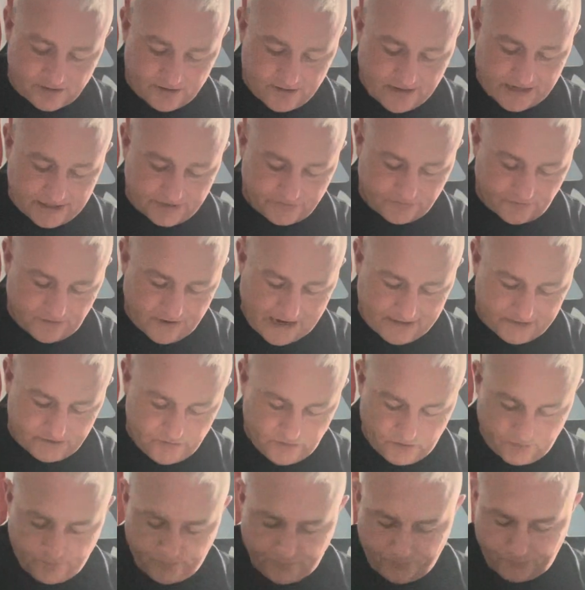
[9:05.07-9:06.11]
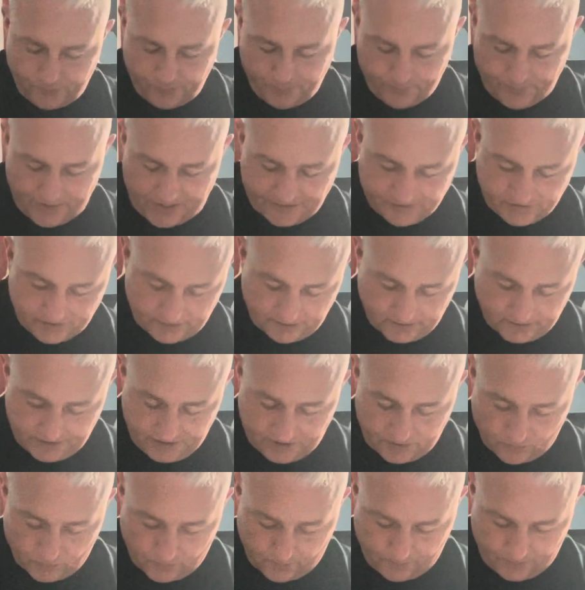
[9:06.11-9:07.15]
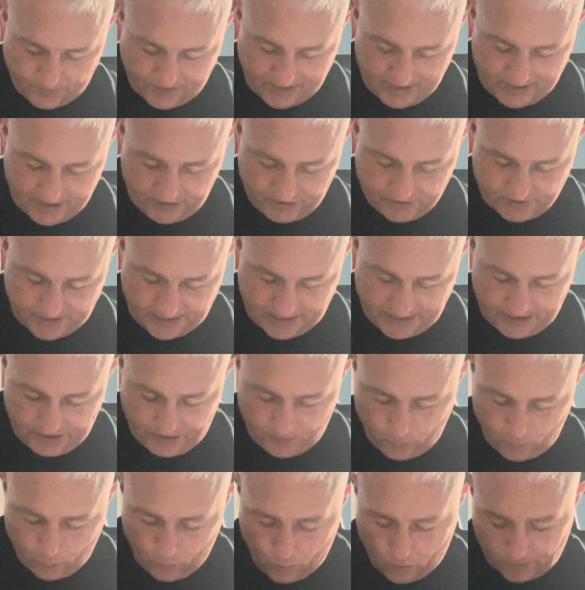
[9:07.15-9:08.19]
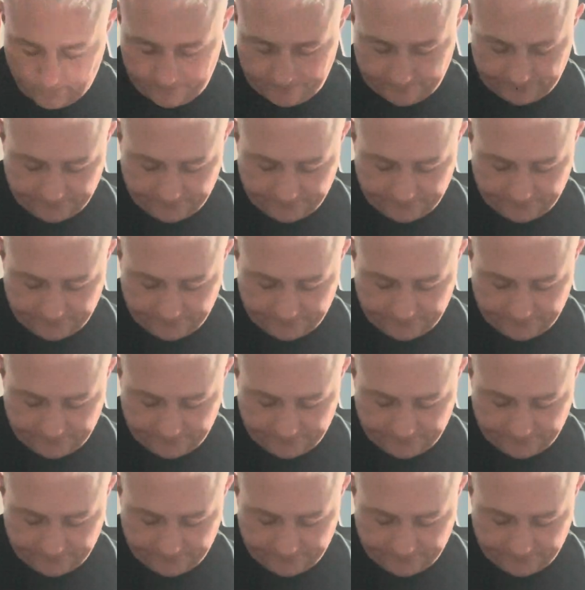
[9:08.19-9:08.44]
Nosferatu, basically on page 81.